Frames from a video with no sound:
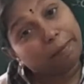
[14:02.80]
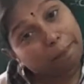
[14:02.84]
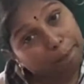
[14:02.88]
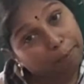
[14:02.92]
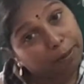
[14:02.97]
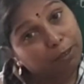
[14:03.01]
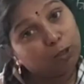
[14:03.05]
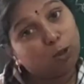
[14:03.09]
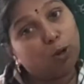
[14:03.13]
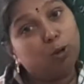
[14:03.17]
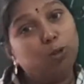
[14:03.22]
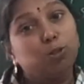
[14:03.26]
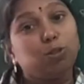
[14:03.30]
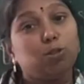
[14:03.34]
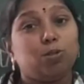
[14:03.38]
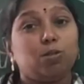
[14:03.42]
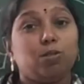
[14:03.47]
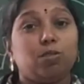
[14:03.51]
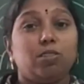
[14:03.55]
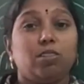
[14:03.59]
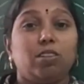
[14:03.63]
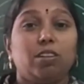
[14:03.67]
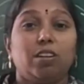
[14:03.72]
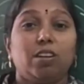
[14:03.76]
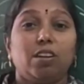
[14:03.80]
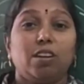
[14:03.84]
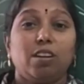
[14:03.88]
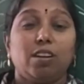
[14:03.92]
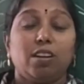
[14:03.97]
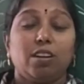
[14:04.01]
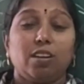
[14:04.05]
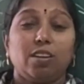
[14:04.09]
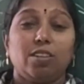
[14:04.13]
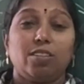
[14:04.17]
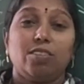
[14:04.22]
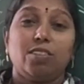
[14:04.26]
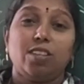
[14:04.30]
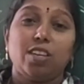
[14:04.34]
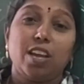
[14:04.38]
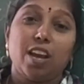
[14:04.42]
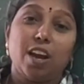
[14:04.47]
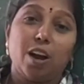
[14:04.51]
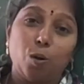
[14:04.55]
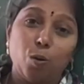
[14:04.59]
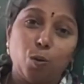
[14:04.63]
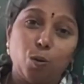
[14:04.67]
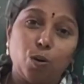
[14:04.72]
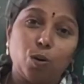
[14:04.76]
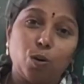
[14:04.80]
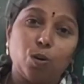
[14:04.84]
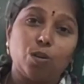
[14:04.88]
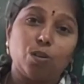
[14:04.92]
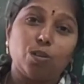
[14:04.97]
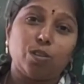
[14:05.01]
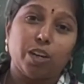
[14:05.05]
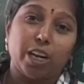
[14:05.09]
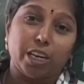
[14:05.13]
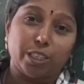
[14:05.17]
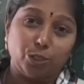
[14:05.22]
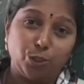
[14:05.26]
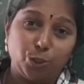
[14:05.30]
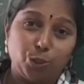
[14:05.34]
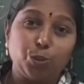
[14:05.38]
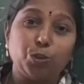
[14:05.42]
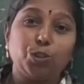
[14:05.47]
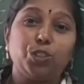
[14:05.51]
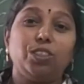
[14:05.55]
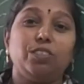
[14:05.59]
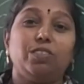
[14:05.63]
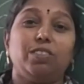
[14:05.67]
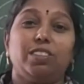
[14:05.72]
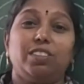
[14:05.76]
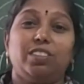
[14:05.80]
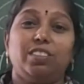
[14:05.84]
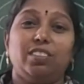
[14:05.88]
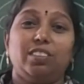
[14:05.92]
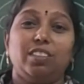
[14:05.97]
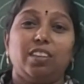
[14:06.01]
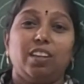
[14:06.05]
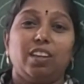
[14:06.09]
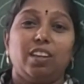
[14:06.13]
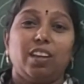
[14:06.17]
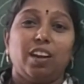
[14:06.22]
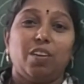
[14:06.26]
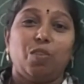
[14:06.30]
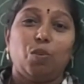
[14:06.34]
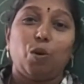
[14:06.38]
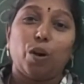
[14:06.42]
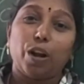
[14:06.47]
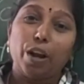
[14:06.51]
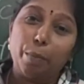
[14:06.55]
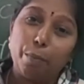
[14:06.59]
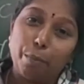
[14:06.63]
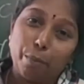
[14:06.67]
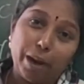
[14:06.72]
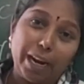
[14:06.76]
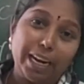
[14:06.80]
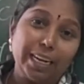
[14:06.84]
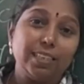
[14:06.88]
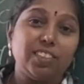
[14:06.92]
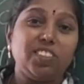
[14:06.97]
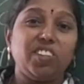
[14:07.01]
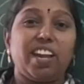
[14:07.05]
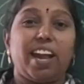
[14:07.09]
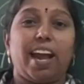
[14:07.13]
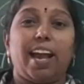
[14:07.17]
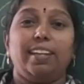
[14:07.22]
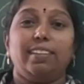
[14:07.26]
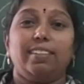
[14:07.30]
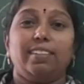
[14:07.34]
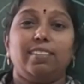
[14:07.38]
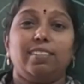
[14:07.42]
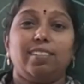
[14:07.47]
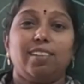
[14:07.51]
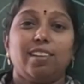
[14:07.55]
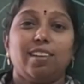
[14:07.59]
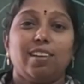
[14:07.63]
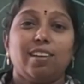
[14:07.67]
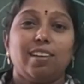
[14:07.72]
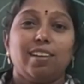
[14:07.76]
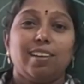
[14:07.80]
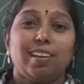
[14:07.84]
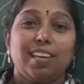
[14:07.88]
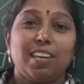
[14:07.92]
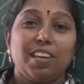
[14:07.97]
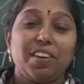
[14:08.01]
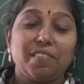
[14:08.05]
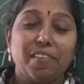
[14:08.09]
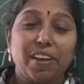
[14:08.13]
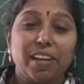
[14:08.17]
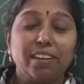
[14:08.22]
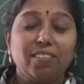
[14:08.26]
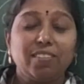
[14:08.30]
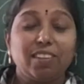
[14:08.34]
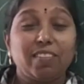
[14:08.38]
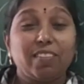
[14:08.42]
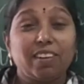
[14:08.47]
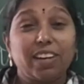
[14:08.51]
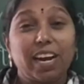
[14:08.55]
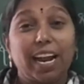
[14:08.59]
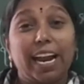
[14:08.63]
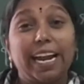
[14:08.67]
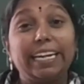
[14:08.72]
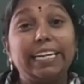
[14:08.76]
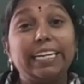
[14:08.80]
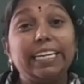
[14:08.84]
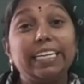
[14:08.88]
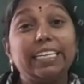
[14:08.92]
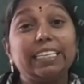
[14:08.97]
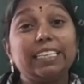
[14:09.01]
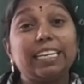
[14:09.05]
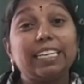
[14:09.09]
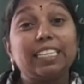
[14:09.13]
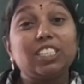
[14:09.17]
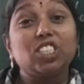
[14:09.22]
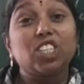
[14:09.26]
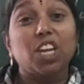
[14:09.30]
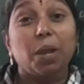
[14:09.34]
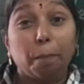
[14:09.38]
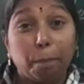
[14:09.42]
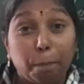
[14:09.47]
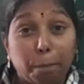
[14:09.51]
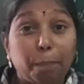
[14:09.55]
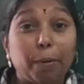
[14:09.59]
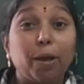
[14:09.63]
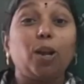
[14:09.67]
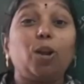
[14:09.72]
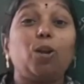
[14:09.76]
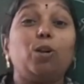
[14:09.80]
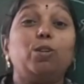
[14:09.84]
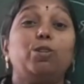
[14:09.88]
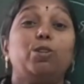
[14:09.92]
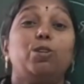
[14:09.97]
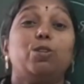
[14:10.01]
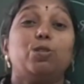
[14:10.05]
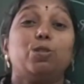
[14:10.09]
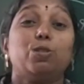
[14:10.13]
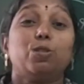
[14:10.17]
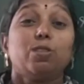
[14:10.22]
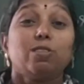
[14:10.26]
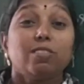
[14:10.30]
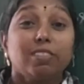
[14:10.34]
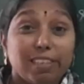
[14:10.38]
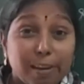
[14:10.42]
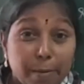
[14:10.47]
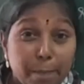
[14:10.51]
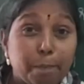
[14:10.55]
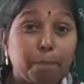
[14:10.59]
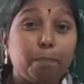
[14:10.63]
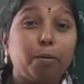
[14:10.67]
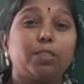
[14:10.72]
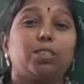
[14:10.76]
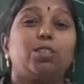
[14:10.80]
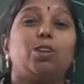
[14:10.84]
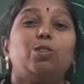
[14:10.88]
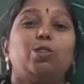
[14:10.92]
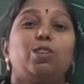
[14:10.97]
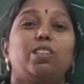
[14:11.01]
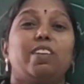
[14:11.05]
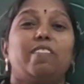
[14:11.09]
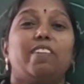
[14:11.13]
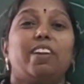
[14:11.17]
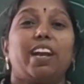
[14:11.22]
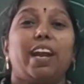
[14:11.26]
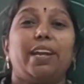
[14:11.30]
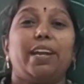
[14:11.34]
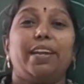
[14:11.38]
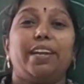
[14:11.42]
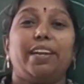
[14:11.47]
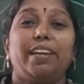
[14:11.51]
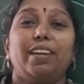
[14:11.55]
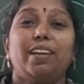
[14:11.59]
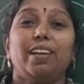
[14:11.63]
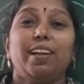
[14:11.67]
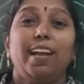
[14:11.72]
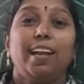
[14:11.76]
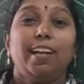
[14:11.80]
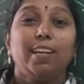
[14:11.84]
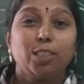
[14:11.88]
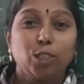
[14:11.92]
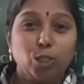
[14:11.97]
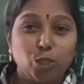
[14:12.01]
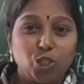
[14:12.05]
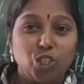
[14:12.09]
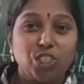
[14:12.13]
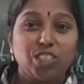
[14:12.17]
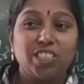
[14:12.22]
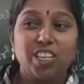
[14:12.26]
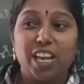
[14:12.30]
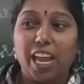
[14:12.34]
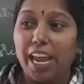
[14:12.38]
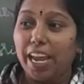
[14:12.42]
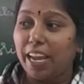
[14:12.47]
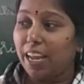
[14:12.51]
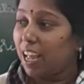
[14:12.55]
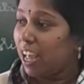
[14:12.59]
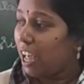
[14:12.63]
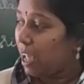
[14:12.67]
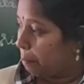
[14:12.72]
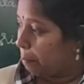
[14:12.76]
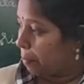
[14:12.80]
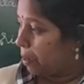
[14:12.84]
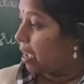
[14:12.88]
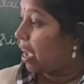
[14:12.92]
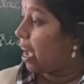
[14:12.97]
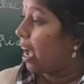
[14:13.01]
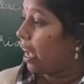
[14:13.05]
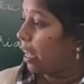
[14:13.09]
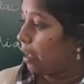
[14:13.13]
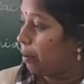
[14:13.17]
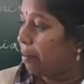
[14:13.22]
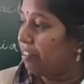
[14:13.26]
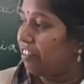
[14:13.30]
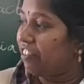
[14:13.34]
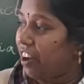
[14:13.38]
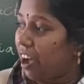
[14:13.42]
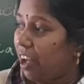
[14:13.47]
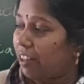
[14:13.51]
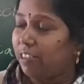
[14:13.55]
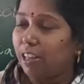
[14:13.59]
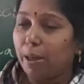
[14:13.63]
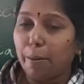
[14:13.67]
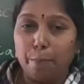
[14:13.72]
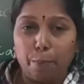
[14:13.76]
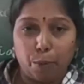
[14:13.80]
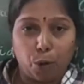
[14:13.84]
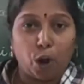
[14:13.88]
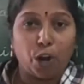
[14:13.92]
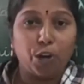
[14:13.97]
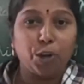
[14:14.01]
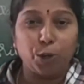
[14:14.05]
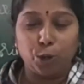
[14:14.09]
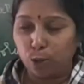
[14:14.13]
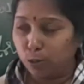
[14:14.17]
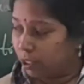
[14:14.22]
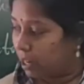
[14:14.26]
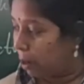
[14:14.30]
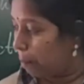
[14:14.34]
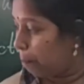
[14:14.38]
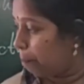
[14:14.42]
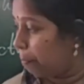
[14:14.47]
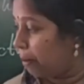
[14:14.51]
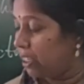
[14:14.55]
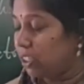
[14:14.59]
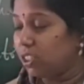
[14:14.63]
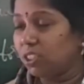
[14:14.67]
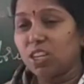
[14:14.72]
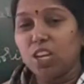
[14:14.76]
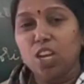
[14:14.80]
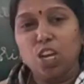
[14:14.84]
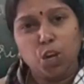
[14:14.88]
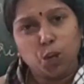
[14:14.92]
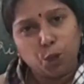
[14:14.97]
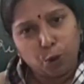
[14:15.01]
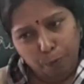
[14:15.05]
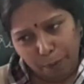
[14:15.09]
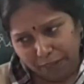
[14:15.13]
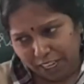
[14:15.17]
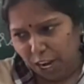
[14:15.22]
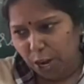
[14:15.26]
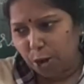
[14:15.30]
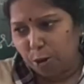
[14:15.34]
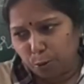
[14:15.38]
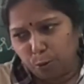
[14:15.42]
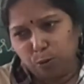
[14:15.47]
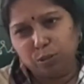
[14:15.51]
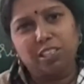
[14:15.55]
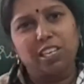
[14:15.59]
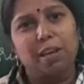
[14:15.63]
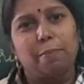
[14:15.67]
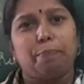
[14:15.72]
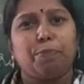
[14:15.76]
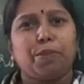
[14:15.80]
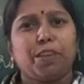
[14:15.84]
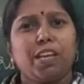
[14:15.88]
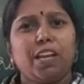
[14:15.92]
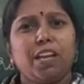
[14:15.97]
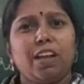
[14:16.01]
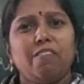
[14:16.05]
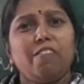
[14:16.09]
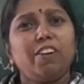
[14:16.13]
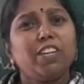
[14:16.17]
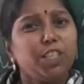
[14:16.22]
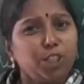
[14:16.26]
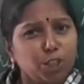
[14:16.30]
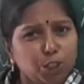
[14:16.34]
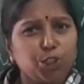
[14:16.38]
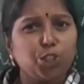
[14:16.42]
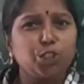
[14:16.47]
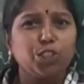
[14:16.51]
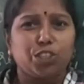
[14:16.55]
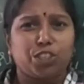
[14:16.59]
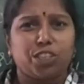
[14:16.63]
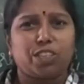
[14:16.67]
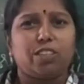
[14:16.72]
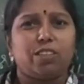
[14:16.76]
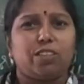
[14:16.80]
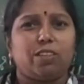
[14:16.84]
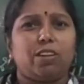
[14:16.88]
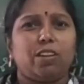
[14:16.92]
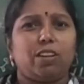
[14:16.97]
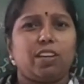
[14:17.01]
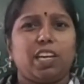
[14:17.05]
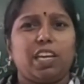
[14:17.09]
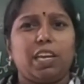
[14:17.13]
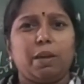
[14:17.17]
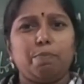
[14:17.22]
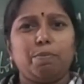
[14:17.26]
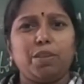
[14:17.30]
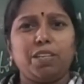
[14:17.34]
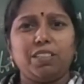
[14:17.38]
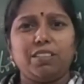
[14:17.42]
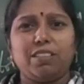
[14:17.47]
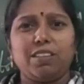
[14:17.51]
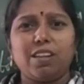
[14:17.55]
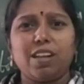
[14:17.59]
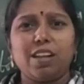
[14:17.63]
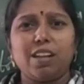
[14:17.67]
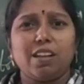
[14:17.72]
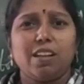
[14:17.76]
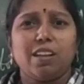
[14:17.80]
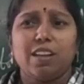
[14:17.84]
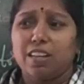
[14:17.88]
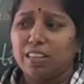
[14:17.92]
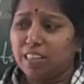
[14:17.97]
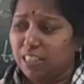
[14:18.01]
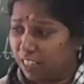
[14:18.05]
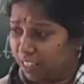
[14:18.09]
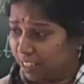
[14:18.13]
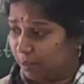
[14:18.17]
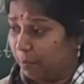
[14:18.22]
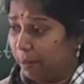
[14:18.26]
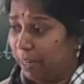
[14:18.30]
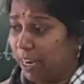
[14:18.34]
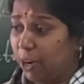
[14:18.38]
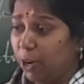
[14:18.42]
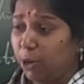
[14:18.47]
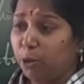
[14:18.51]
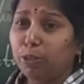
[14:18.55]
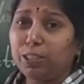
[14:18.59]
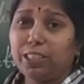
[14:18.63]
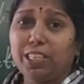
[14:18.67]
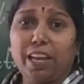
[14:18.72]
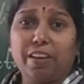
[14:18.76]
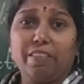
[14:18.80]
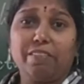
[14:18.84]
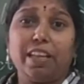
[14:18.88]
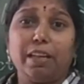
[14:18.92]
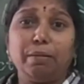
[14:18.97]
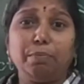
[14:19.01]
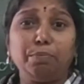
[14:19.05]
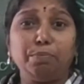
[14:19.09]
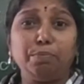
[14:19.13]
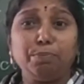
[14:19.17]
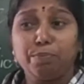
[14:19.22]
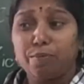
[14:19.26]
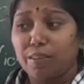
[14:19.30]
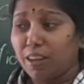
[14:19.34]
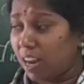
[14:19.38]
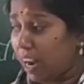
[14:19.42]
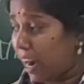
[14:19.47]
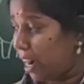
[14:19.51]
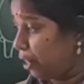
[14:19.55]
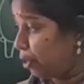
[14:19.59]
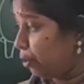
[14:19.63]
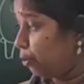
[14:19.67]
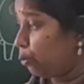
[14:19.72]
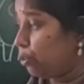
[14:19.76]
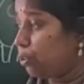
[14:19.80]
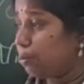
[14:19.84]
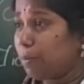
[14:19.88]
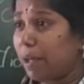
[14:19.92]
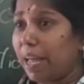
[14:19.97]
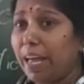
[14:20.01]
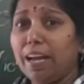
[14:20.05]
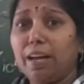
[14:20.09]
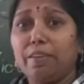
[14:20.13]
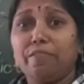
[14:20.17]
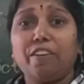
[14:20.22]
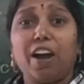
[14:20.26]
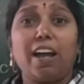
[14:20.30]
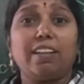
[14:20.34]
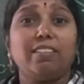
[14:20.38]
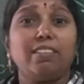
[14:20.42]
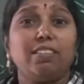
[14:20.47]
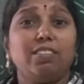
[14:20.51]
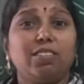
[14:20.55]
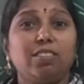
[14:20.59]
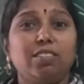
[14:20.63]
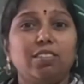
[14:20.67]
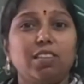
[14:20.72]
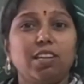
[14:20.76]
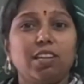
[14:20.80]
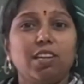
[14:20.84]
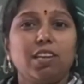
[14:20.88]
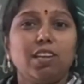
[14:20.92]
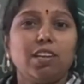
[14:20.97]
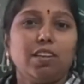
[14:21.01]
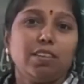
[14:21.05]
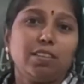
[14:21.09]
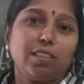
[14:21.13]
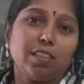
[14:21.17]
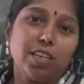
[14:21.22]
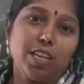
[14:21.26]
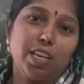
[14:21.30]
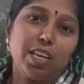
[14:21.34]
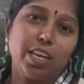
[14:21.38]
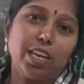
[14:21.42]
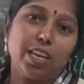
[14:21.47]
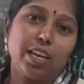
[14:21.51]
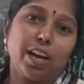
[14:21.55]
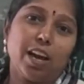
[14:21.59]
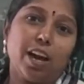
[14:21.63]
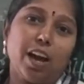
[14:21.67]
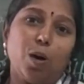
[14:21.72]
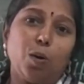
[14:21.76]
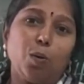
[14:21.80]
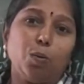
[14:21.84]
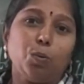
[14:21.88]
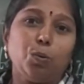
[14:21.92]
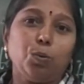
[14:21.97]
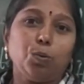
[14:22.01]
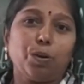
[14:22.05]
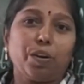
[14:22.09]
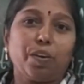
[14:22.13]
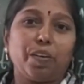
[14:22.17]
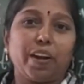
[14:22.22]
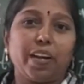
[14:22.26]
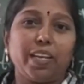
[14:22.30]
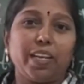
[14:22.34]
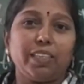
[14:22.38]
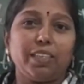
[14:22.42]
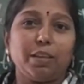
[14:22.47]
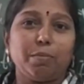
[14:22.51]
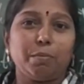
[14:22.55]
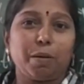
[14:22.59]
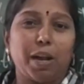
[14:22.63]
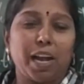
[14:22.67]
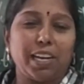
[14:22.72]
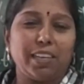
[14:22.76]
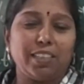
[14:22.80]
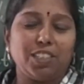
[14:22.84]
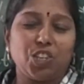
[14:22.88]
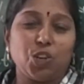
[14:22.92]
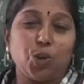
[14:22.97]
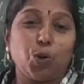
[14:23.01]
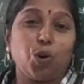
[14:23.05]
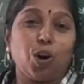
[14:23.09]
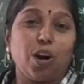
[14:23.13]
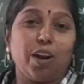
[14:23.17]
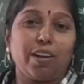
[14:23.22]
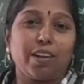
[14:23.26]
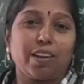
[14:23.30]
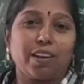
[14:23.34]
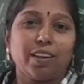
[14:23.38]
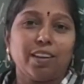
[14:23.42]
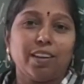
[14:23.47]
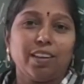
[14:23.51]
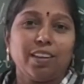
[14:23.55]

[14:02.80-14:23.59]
slippers also. See how confused she was. What a mind she has. Even they were hiding their chappal also. Slippers also they were hiding. So she's saying, my father brought new slippers. You better use them. Why you should keep this there? Better you save them and use my father's. See how crazy mind she got.